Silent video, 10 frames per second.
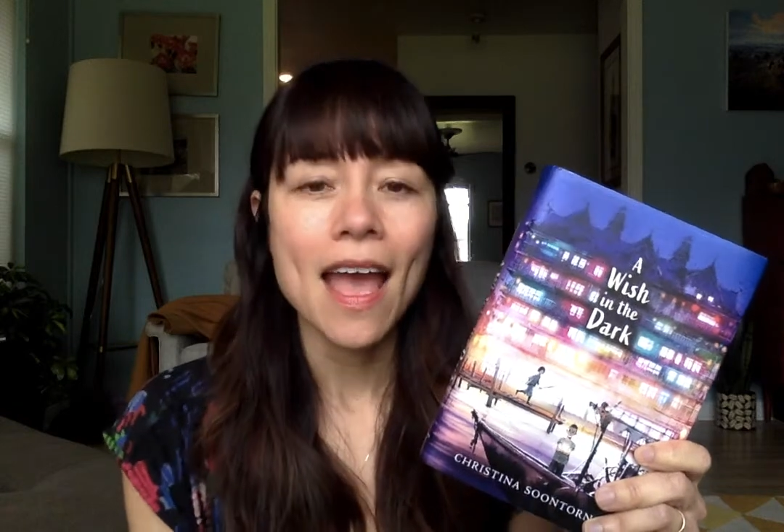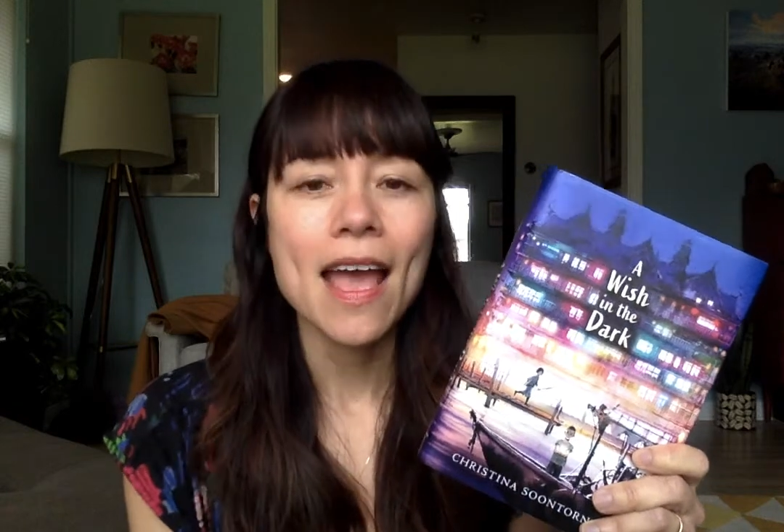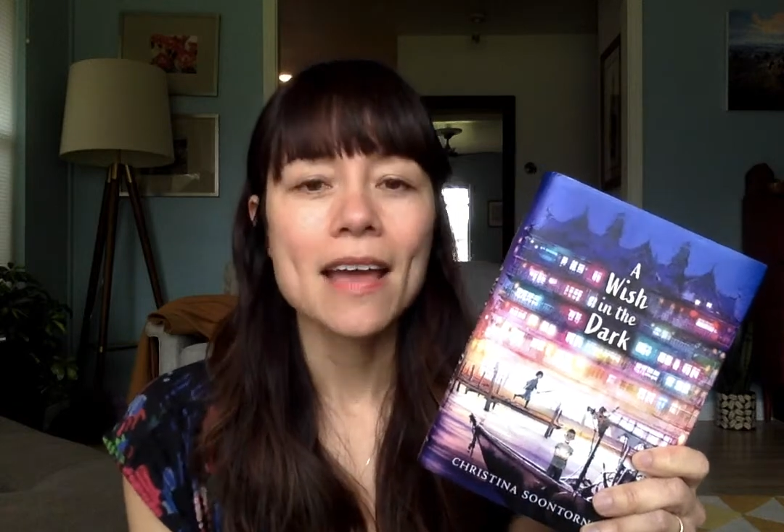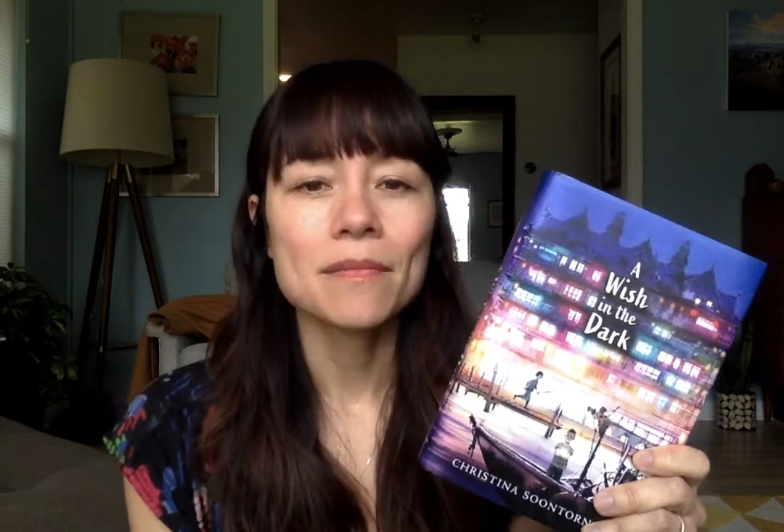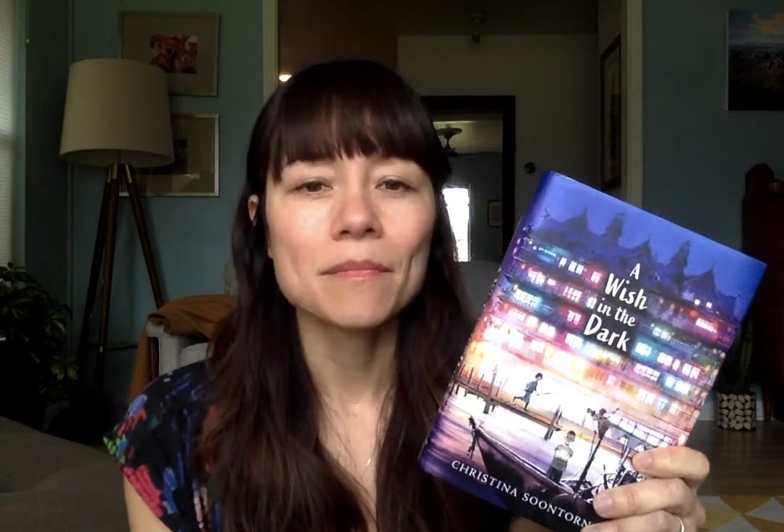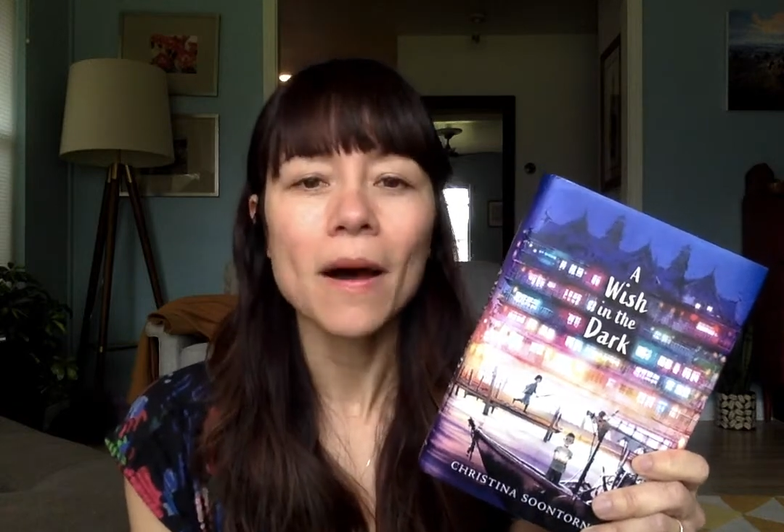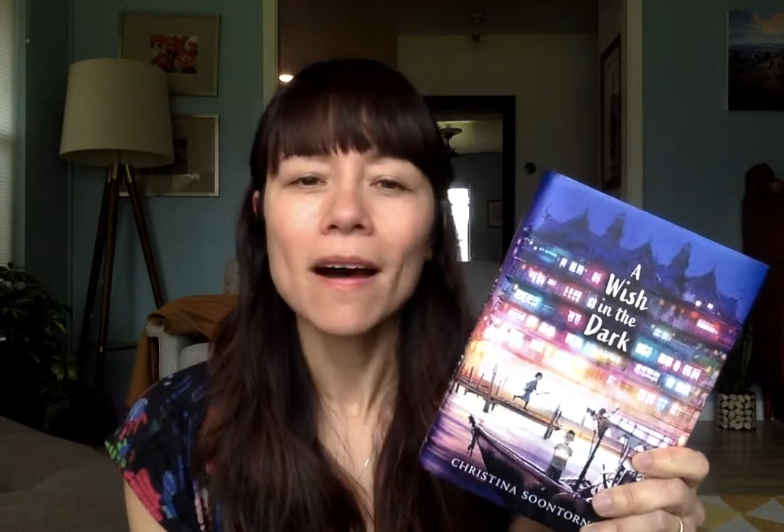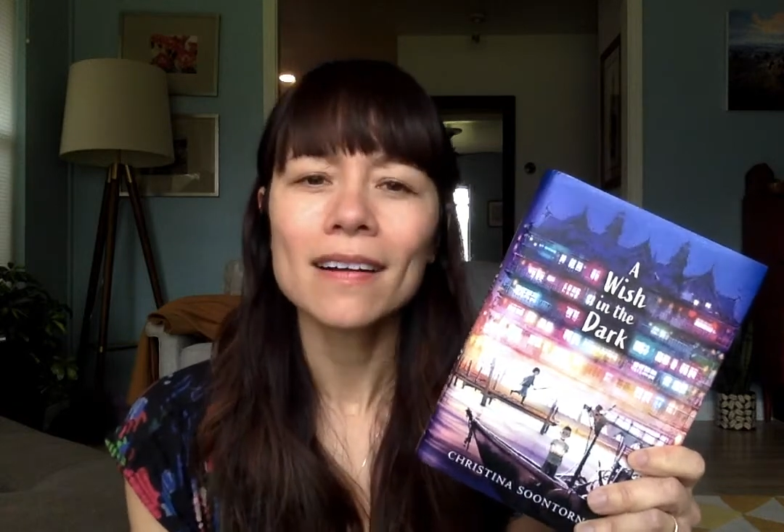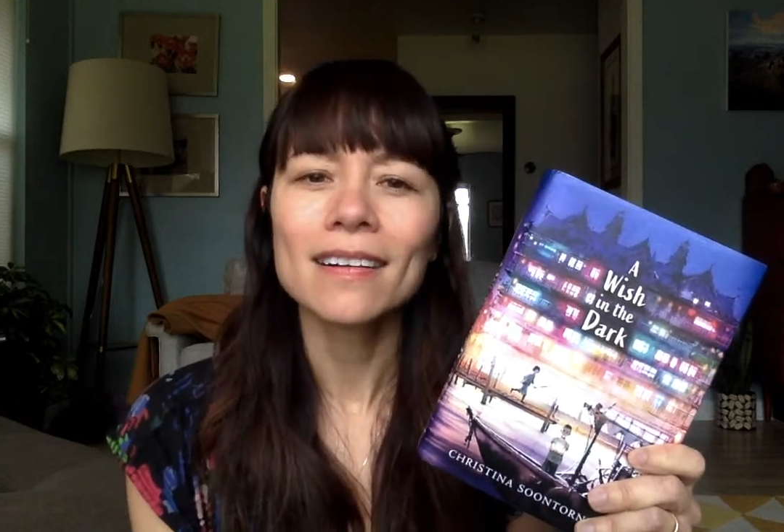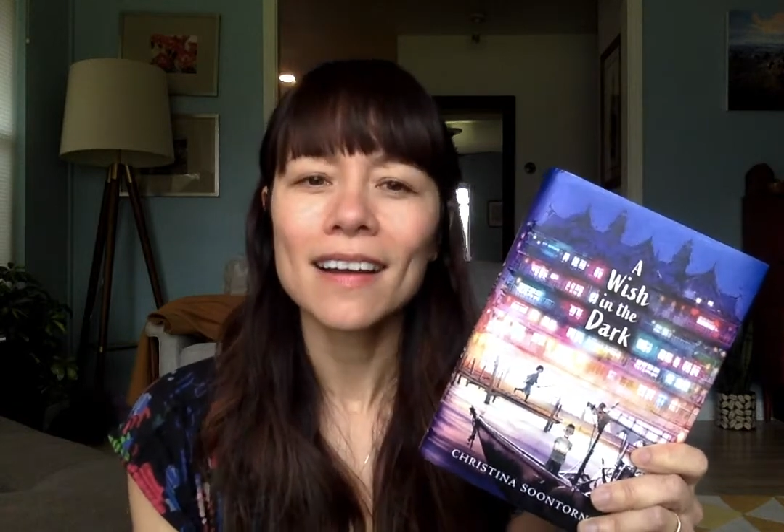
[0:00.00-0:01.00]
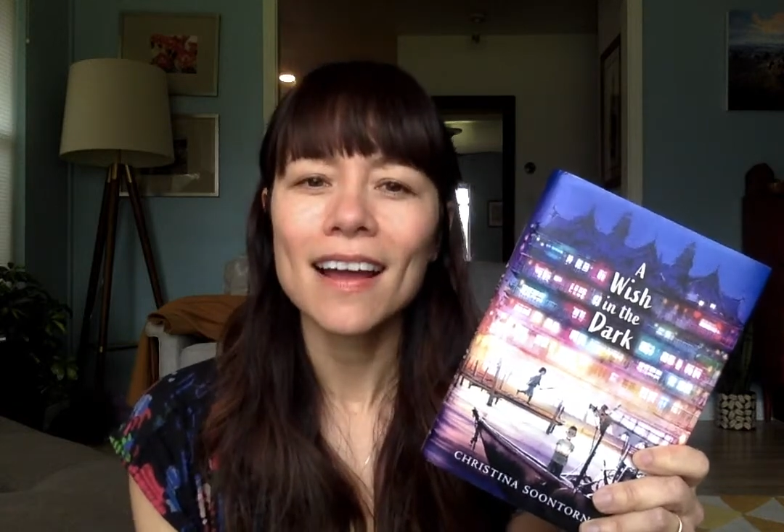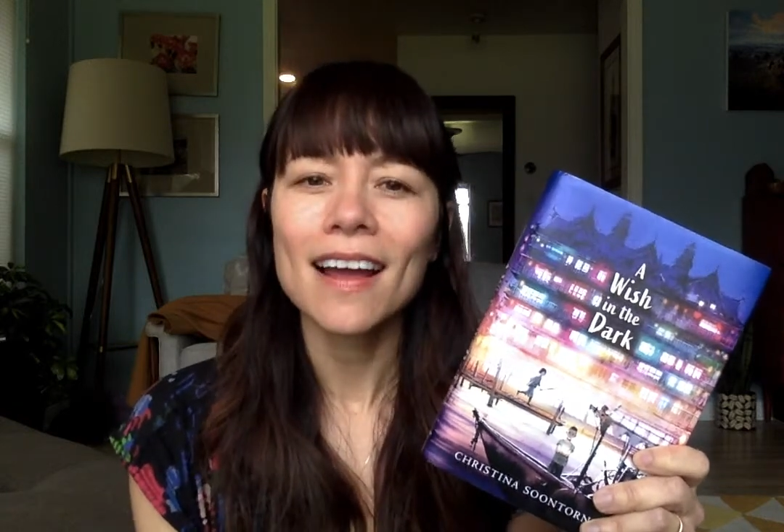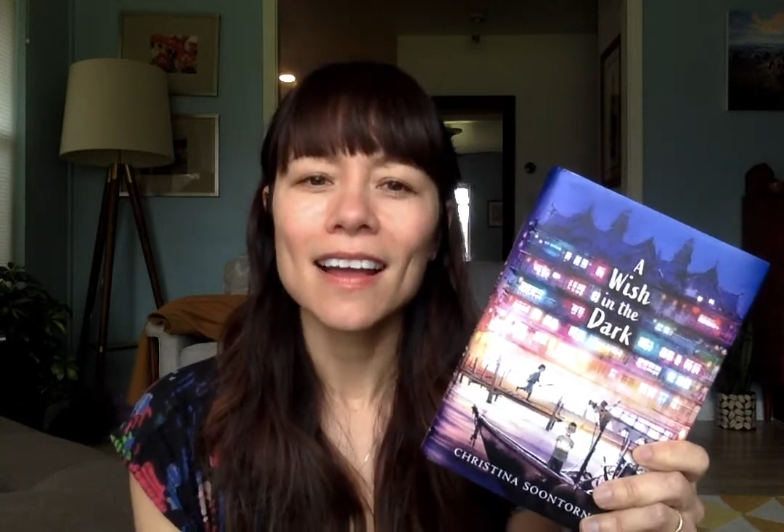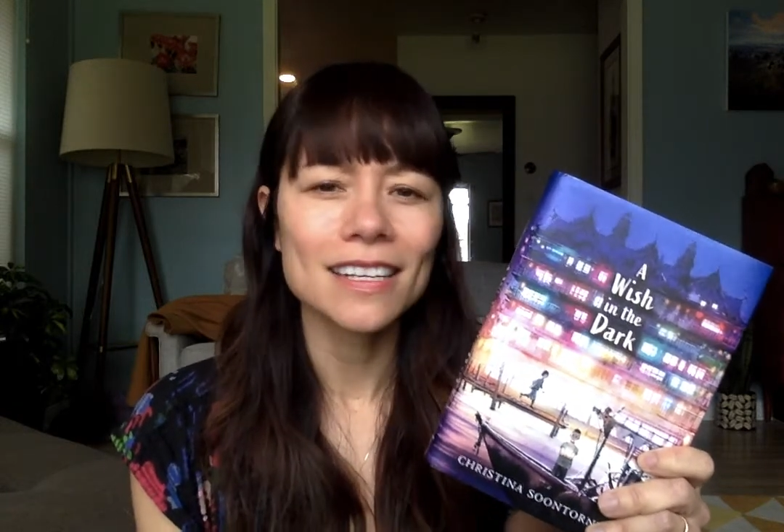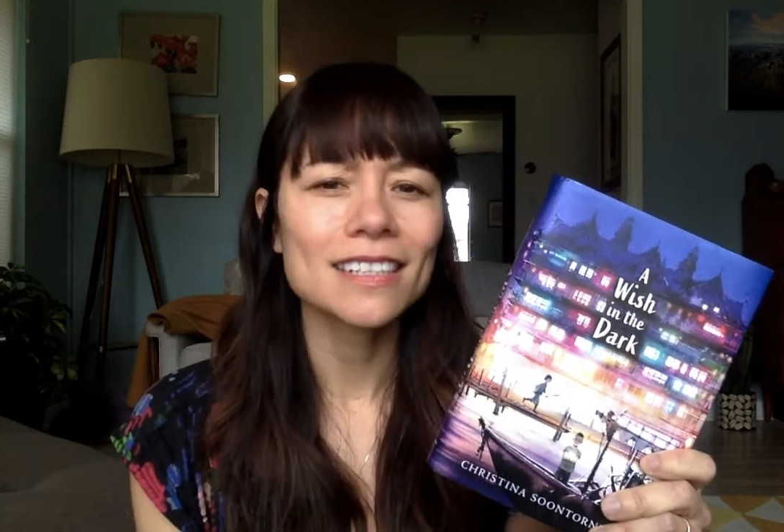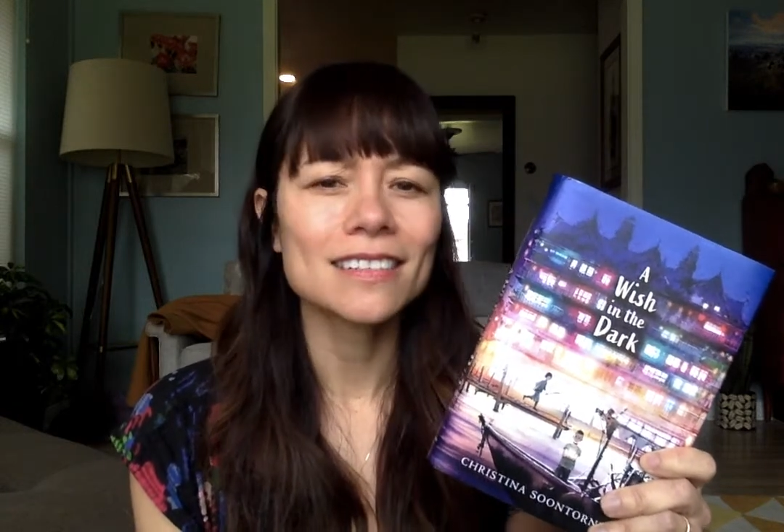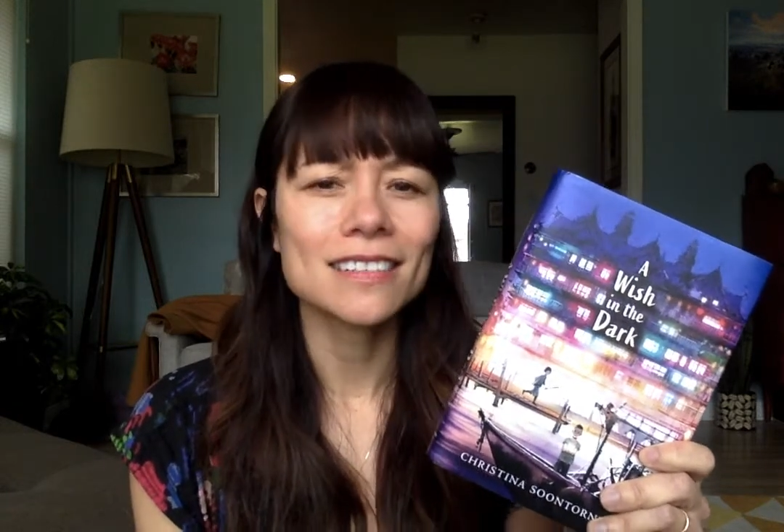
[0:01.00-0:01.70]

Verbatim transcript: and Pong, he,